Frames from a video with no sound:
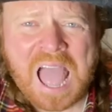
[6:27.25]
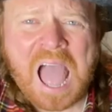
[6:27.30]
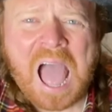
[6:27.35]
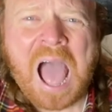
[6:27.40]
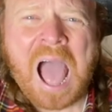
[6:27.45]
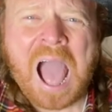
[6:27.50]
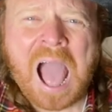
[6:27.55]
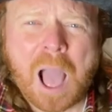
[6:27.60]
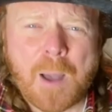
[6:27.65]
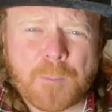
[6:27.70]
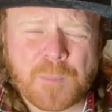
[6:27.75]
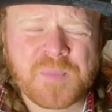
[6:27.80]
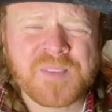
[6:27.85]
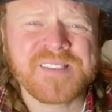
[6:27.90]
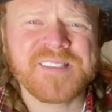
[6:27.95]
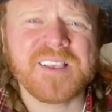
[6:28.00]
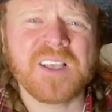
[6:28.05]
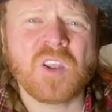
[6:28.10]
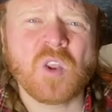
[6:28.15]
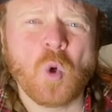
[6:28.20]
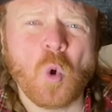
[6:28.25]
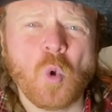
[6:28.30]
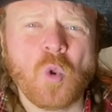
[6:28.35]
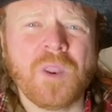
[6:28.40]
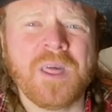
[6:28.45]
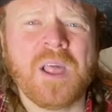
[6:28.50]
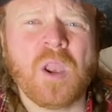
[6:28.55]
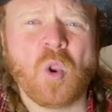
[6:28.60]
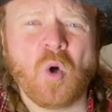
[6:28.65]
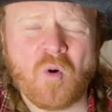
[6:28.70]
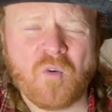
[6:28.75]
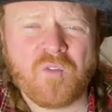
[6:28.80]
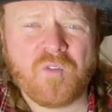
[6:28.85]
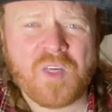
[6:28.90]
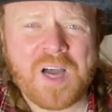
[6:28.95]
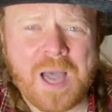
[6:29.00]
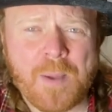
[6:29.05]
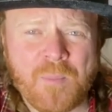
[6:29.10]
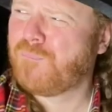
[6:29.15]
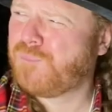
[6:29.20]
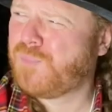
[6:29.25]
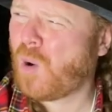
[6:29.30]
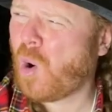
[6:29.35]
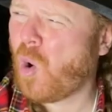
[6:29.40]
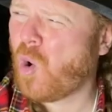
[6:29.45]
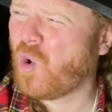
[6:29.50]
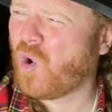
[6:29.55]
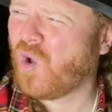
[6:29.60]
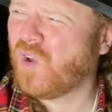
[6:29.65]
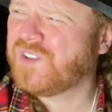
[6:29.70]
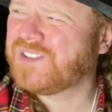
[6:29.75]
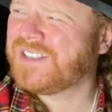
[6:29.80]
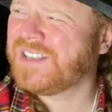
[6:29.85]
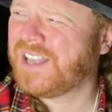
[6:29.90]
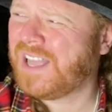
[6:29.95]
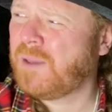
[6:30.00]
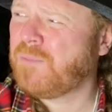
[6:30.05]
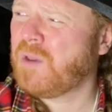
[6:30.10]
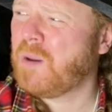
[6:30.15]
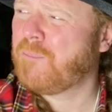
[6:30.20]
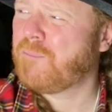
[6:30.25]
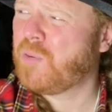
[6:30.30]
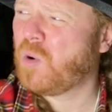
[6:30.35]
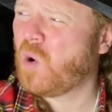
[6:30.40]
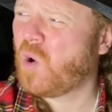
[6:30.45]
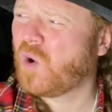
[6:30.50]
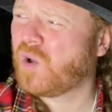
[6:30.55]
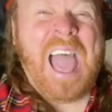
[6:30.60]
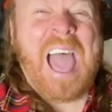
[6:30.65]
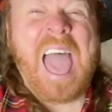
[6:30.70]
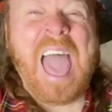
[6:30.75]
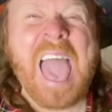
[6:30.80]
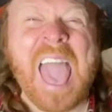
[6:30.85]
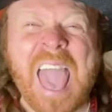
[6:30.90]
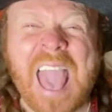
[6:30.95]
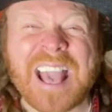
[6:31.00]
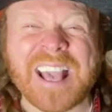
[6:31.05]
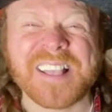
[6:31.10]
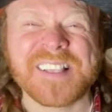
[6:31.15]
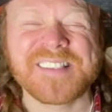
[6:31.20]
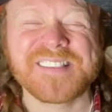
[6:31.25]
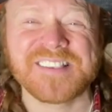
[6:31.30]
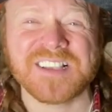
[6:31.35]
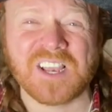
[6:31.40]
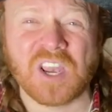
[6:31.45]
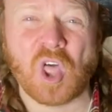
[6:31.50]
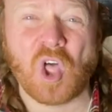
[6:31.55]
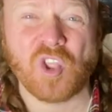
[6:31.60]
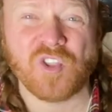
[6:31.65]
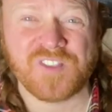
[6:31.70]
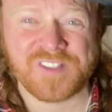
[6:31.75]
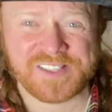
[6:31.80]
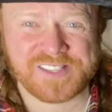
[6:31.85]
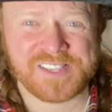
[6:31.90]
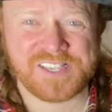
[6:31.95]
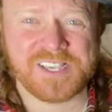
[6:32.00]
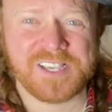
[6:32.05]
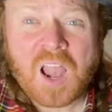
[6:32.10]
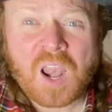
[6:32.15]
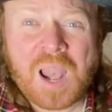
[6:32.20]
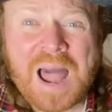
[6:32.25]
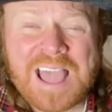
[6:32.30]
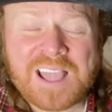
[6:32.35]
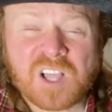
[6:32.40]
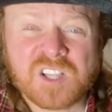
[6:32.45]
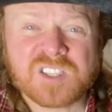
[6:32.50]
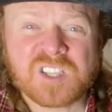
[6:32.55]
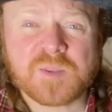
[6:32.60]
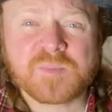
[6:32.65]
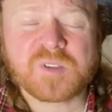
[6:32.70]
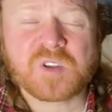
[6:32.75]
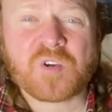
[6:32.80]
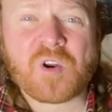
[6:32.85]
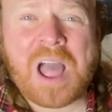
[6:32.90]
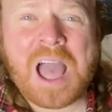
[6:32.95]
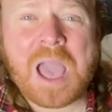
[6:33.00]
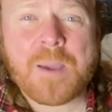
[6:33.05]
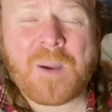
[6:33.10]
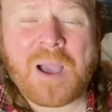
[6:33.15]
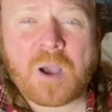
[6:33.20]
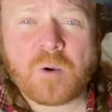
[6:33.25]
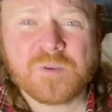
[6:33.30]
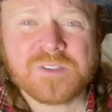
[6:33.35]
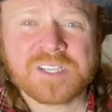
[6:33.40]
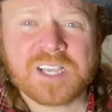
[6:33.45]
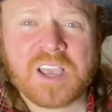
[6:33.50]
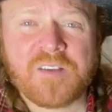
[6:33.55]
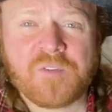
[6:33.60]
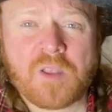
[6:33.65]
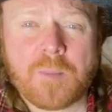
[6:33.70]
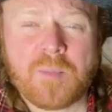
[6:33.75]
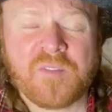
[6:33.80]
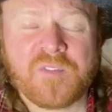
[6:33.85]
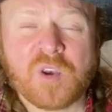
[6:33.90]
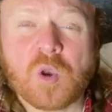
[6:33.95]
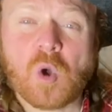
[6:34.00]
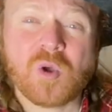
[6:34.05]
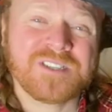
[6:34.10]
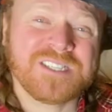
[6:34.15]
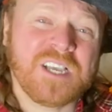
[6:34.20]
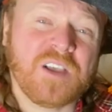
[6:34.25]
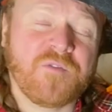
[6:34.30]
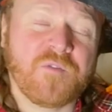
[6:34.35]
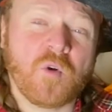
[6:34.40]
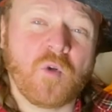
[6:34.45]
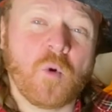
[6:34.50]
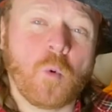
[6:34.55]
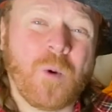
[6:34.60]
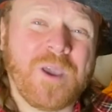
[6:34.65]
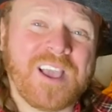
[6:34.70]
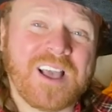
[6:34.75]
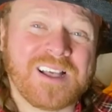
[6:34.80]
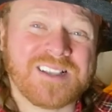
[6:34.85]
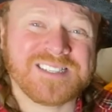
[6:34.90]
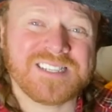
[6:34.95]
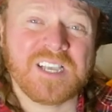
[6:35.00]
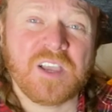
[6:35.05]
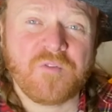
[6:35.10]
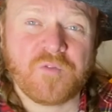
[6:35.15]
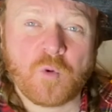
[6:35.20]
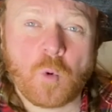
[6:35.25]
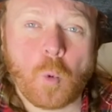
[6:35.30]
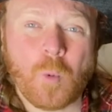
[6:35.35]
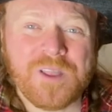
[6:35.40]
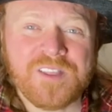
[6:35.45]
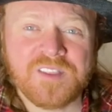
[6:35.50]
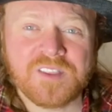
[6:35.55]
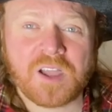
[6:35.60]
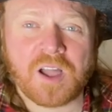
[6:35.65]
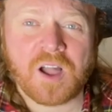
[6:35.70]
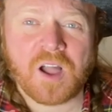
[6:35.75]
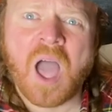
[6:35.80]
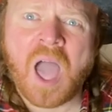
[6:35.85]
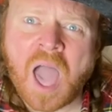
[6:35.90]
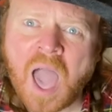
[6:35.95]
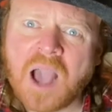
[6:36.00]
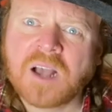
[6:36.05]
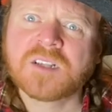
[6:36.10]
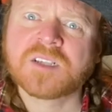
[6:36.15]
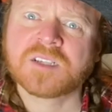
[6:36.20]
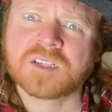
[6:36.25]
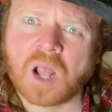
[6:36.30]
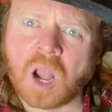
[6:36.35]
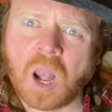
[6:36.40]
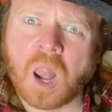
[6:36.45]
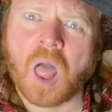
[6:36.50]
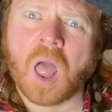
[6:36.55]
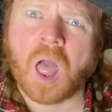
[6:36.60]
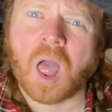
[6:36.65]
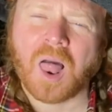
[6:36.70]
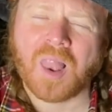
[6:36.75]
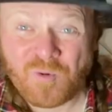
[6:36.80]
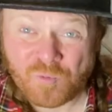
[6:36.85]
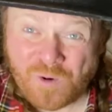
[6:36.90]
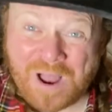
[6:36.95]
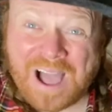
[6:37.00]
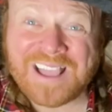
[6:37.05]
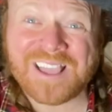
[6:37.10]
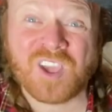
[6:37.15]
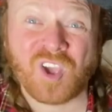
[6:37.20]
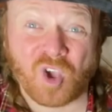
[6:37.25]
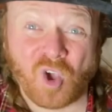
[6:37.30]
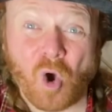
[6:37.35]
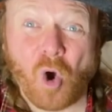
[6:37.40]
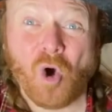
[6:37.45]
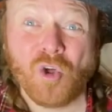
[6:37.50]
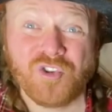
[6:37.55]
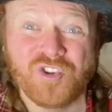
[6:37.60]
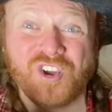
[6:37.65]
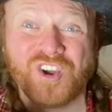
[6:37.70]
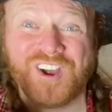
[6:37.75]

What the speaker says: Absolutely love them. Bogus, you keep your bogus. Excellent. Like and subscribe. I was Keith Lemon. If I don't see you through the week, I see you through window. Excellent. Right, good.